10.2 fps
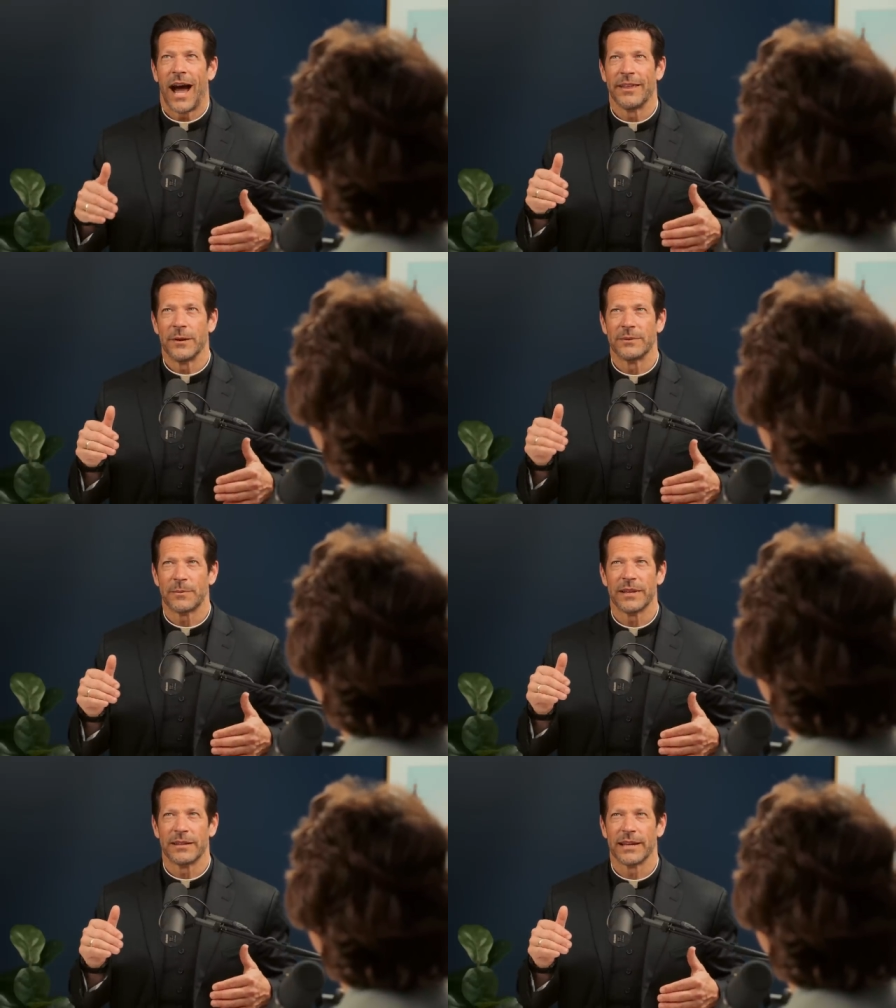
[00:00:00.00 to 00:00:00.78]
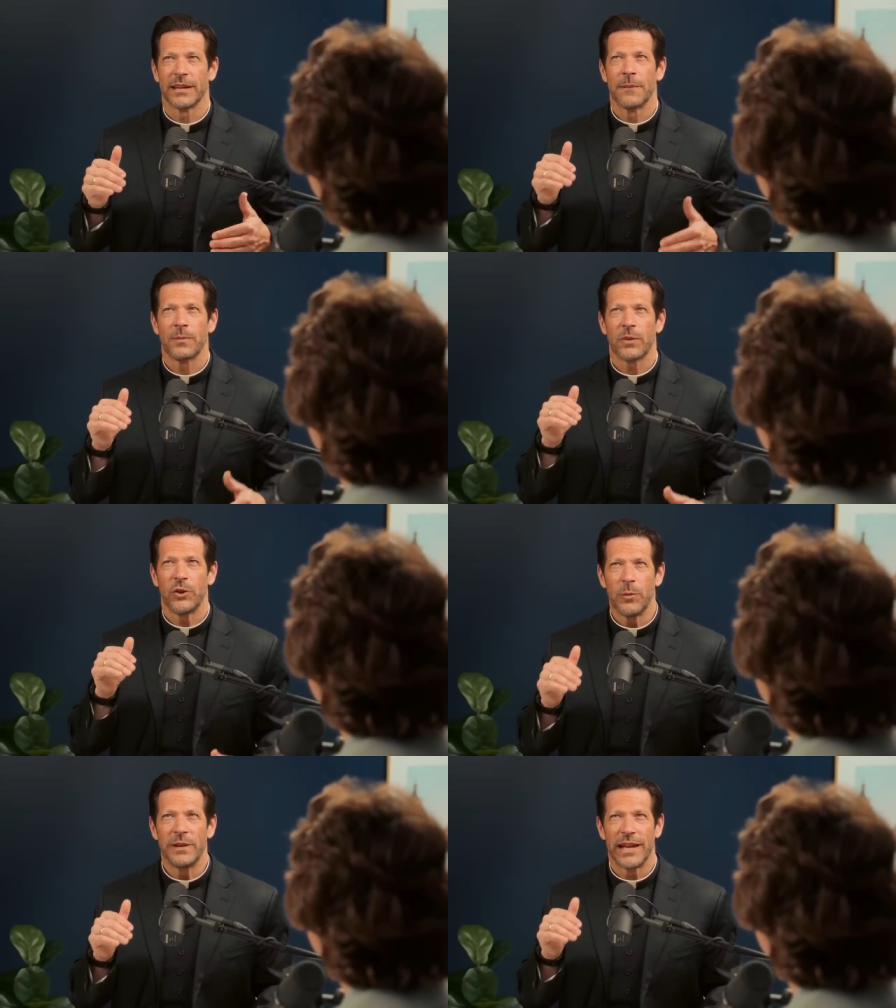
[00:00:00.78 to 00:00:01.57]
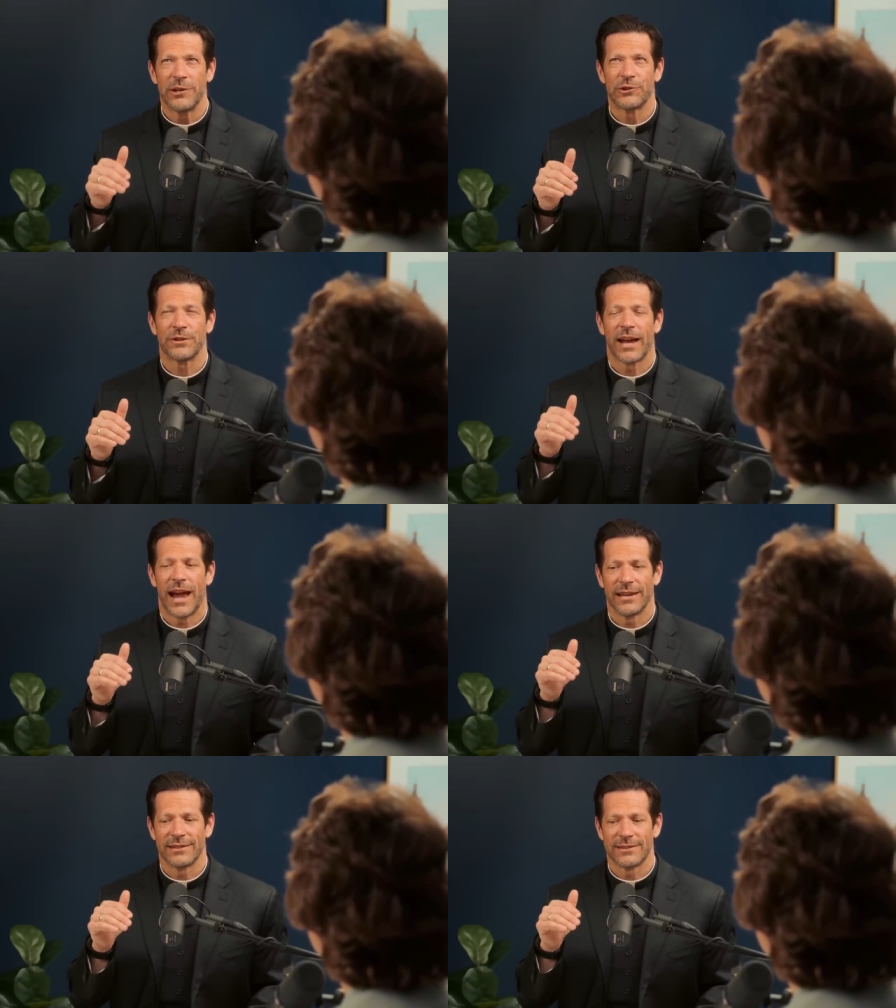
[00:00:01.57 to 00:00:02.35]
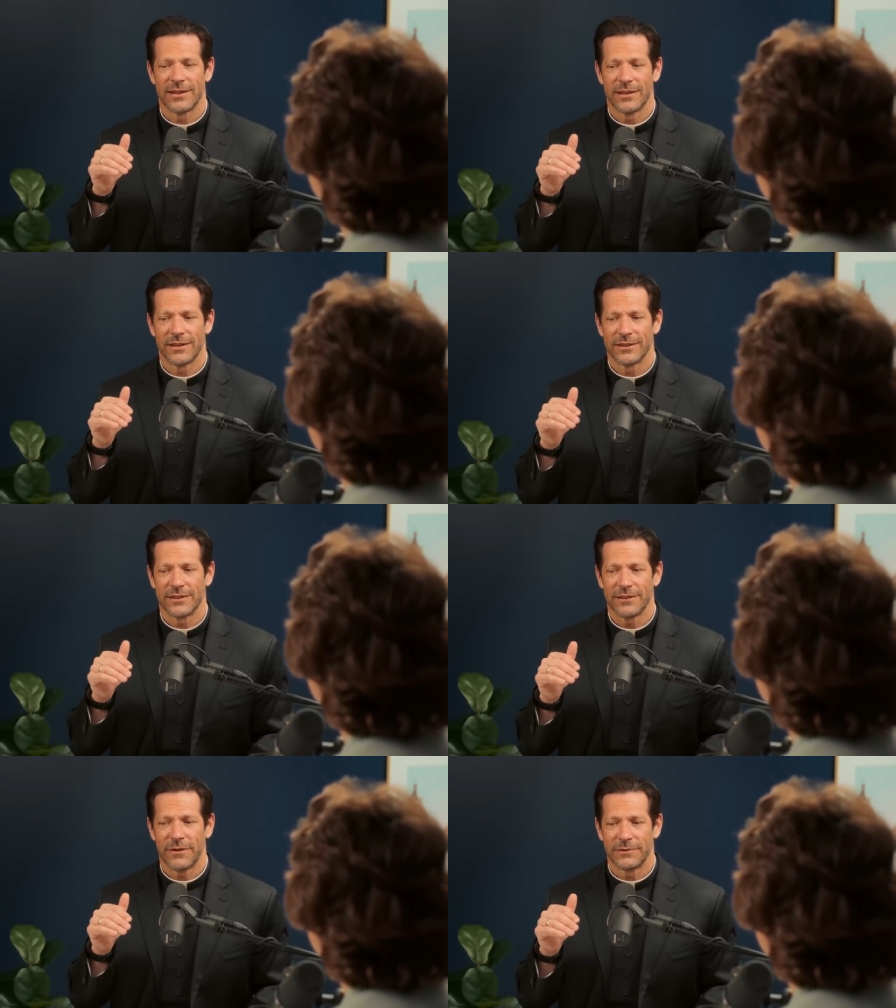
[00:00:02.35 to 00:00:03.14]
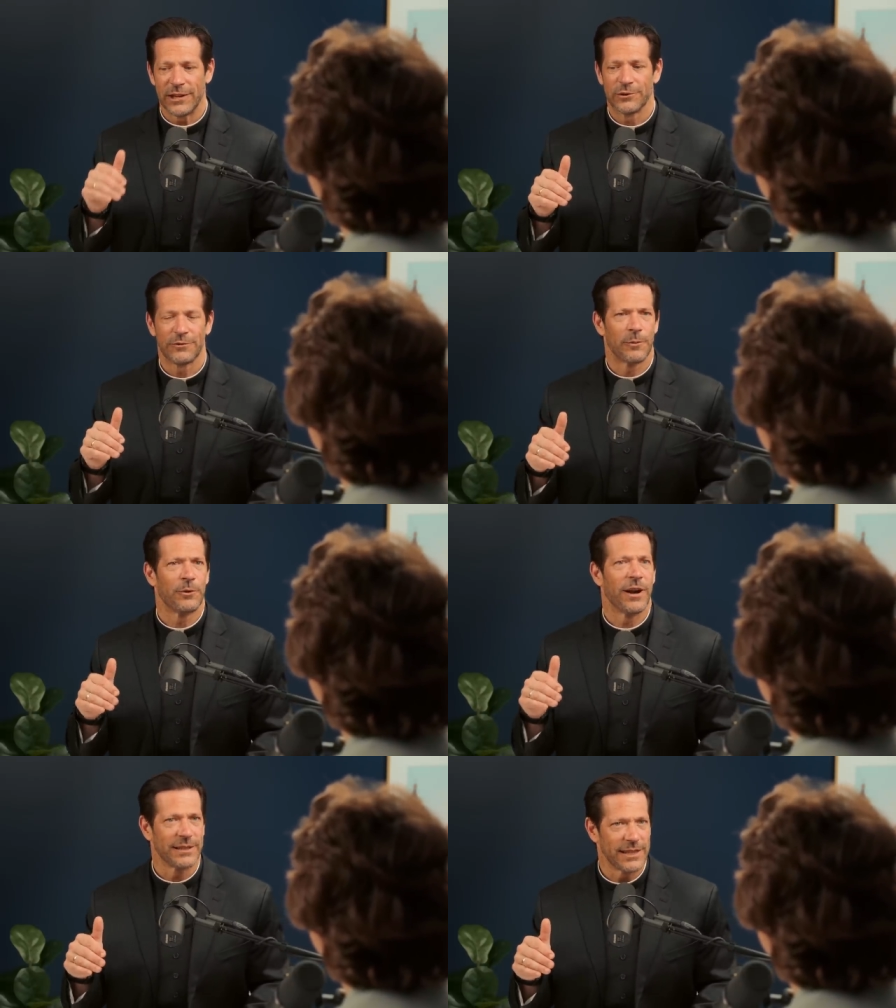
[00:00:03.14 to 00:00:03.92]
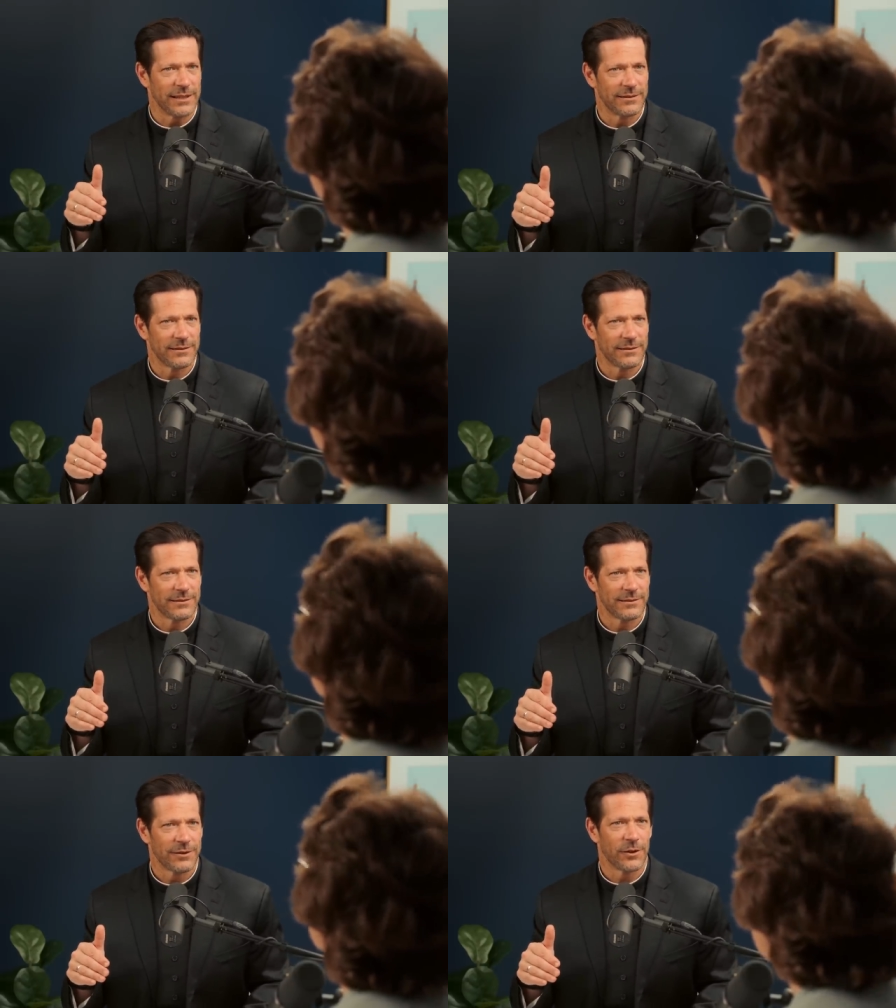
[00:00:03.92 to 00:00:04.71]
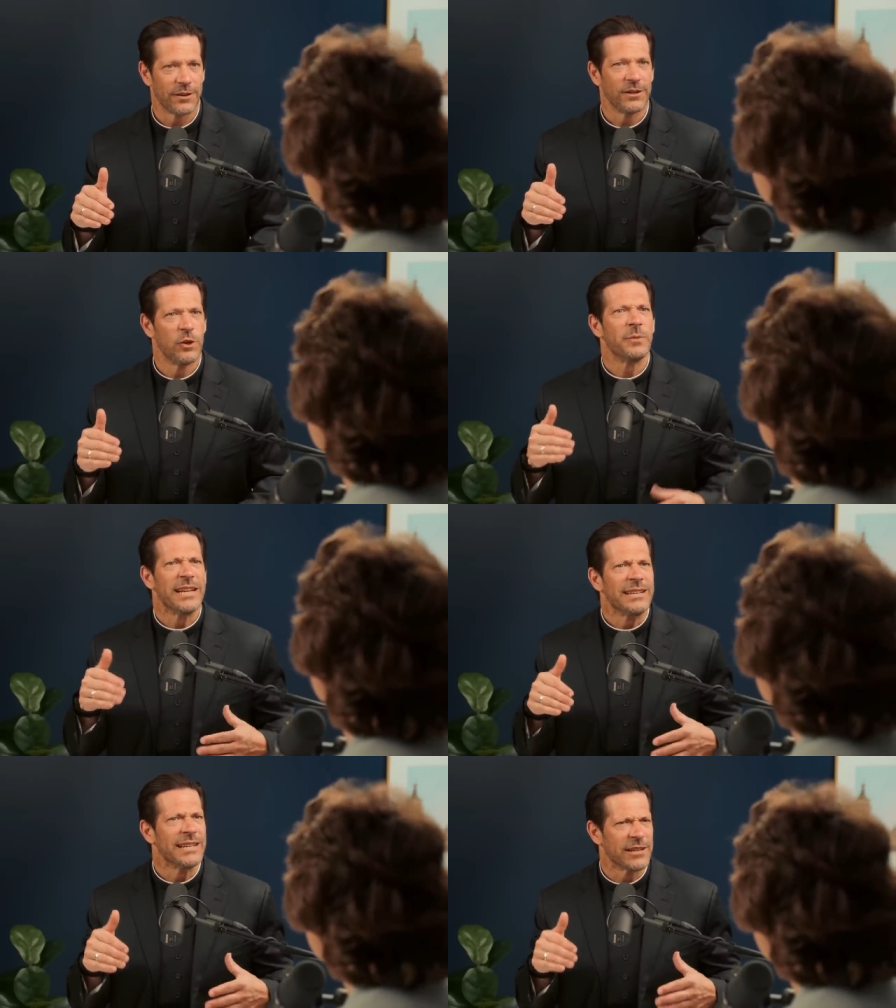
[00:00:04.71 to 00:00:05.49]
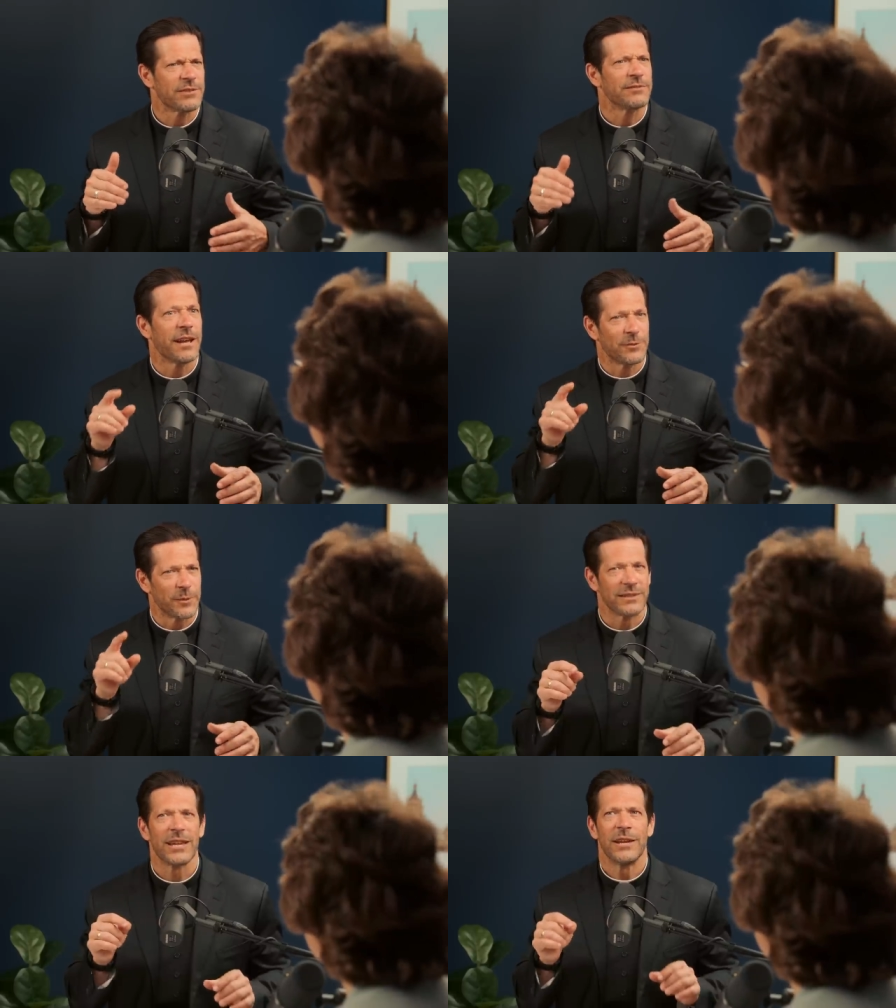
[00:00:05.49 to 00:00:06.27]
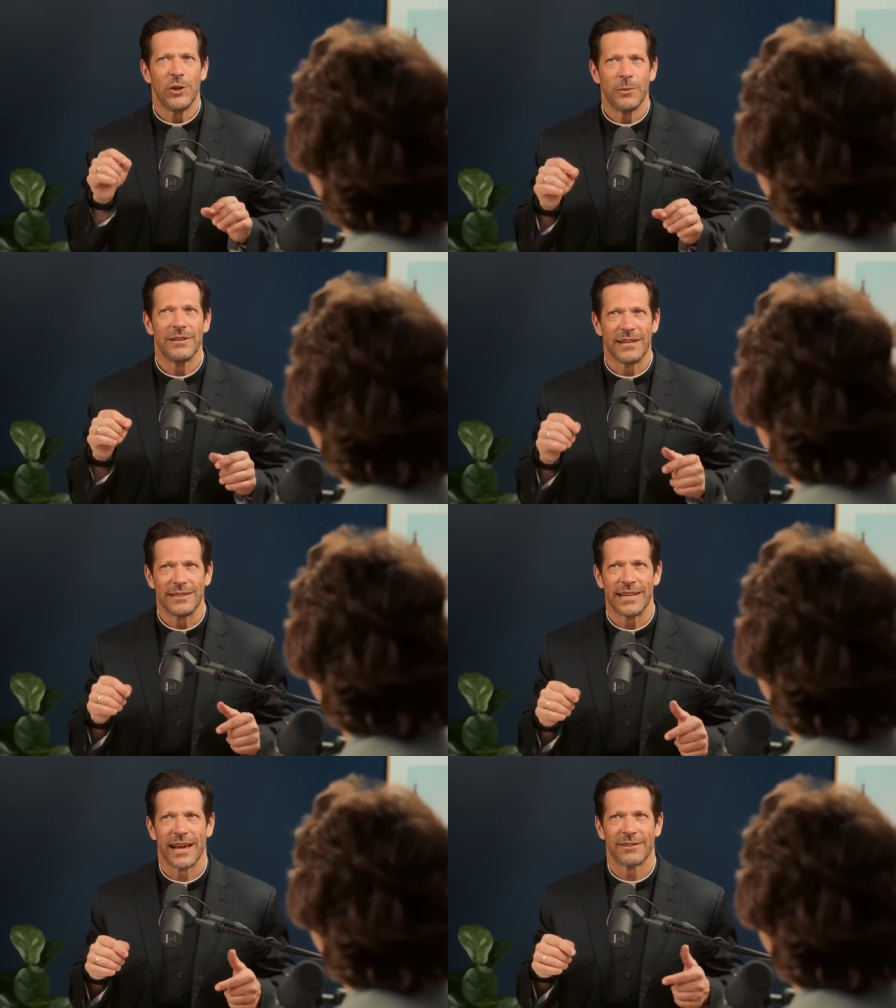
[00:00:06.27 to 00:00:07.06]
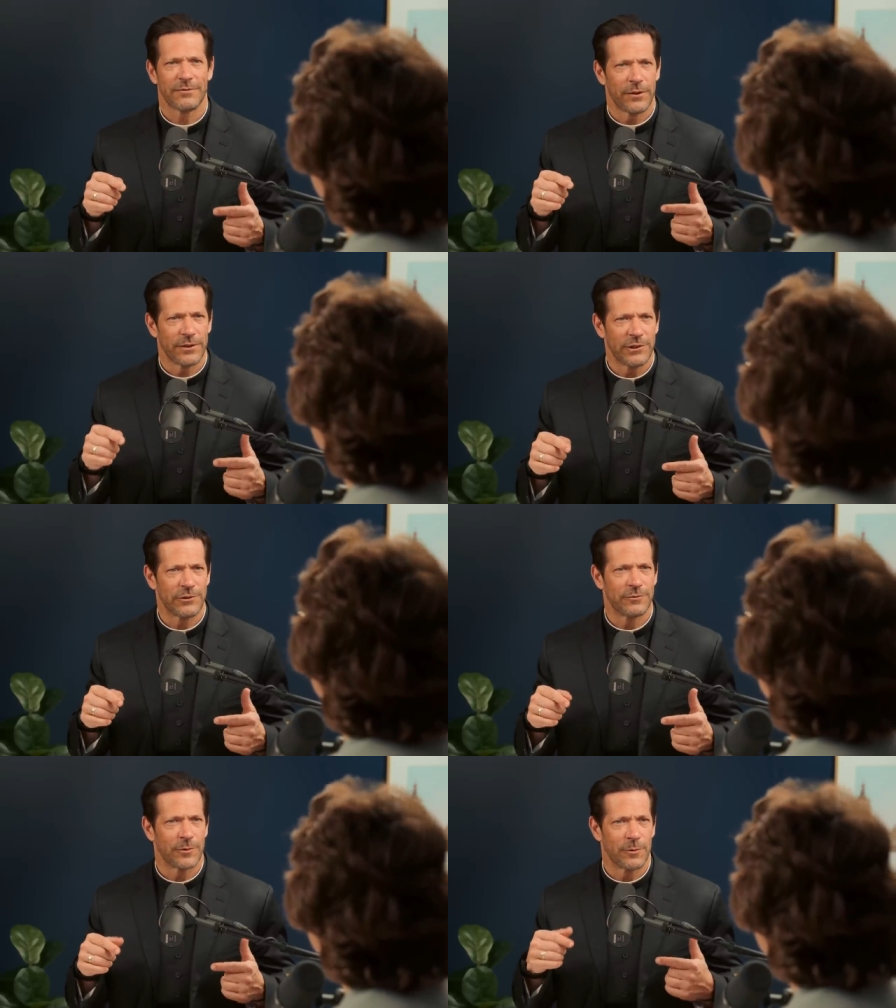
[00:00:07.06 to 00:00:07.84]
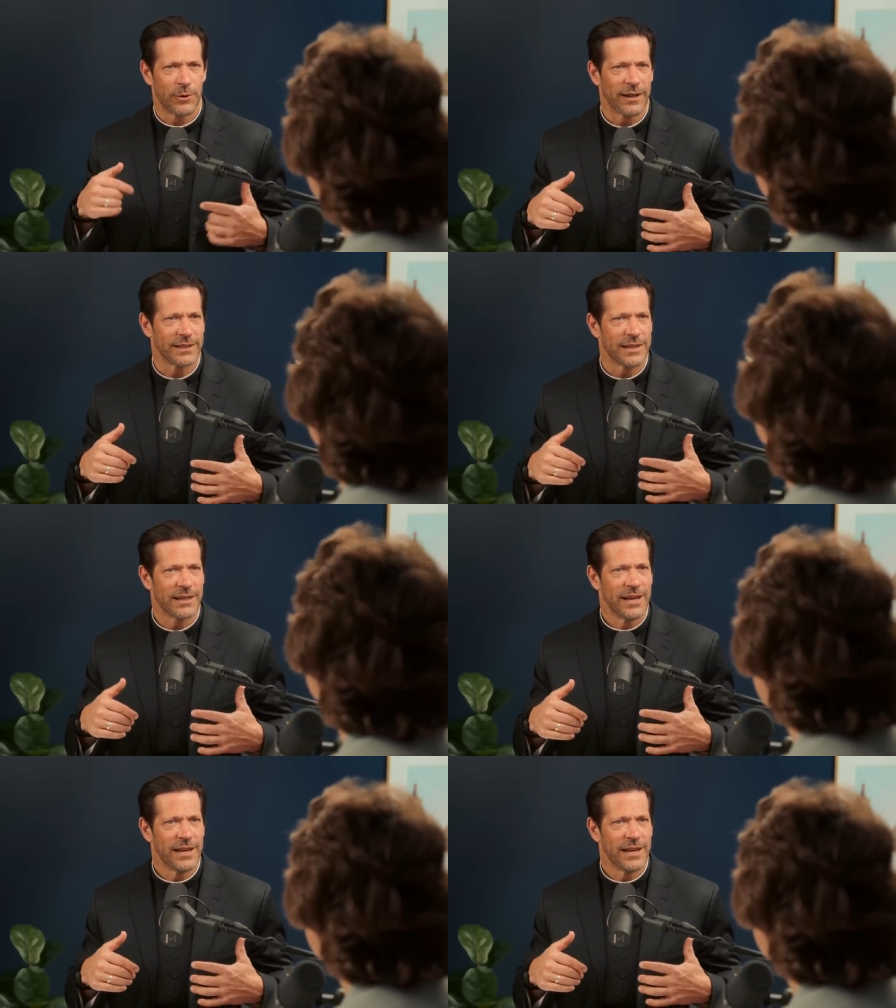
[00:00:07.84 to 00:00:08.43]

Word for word: I think it was something like human nature as the foundation for morality, or mm. human mm dignity as the, that's what it is, mm. human dignity as the foundation for morality.